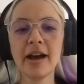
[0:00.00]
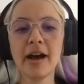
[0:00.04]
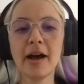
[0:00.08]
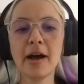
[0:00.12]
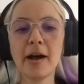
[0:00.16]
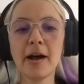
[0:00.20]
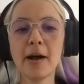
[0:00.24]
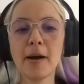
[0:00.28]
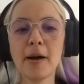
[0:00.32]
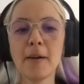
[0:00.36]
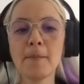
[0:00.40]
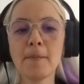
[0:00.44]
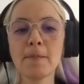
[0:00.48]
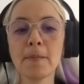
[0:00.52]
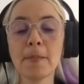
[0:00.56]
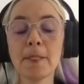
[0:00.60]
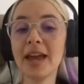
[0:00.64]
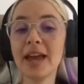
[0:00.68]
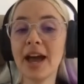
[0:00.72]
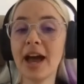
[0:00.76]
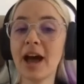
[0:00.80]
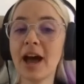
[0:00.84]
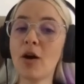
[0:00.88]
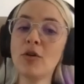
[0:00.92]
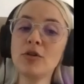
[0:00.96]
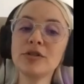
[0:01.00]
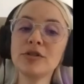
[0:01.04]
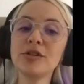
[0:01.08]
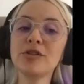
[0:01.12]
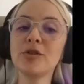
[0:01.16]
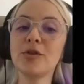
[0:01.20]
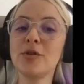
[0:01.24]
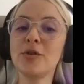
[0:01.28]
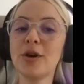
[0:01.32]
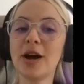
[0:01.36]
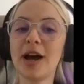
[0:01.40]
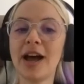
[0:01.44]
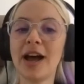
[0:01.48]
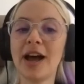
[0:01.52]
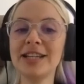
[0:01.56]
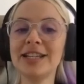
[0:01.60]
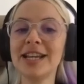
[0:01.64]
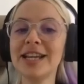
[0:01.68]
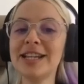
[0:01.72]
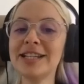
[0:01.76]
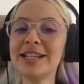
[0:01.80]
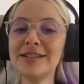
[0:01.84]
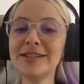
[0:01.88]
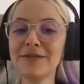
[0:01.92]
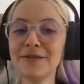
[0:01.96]
Um, also,
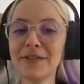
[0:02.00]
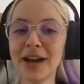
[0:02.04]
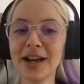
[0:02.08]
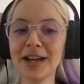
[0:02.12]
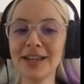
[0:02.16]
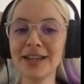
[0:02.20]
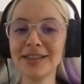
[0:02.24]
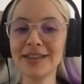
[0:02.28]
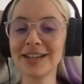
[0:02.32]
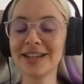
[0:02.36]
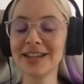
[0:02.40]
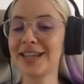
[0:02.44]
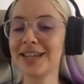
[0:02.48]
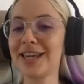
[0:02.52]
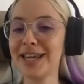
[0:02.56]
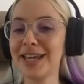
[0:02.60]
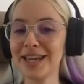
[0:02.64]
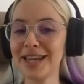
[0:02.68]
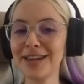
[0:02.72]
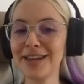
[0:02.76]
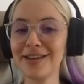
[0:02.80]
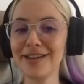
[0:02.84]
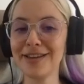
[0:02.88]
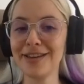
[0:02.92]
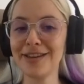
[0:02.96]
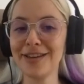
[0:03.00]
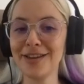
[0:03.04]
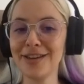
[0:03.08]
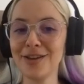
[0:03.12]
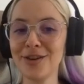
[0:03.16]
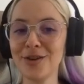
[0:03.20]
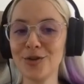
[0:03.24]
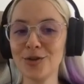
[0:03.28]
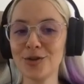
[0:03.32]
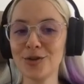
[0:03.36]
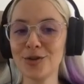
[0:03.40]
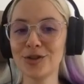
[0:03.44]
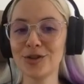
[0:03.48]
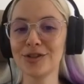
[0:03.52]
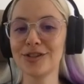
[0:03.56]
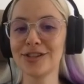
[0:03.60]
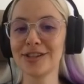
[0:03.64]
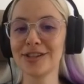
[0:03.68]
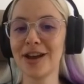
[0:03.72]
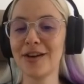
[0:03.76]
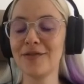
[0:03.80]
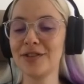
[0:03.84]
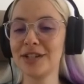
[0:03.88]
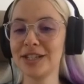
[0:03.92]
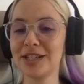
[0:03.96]
identifying the key users
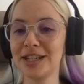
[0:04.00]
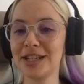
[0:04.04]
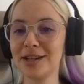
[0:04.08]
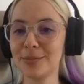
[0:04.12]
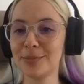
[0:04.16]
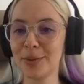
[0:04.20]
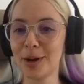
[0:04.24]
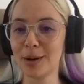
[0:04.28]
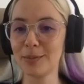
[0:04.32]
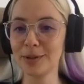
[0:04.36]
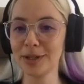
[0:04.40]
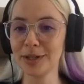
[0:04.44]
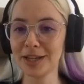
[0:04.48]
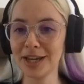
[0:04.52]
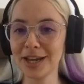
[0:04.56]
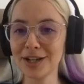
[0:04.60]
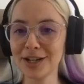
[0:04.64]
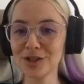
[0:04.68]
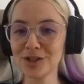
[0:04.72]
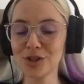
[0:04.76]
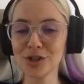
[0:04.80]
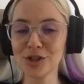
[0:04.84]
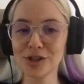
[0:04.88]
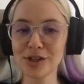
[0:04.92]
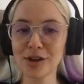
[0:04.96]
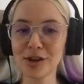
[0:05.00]
of the data publication.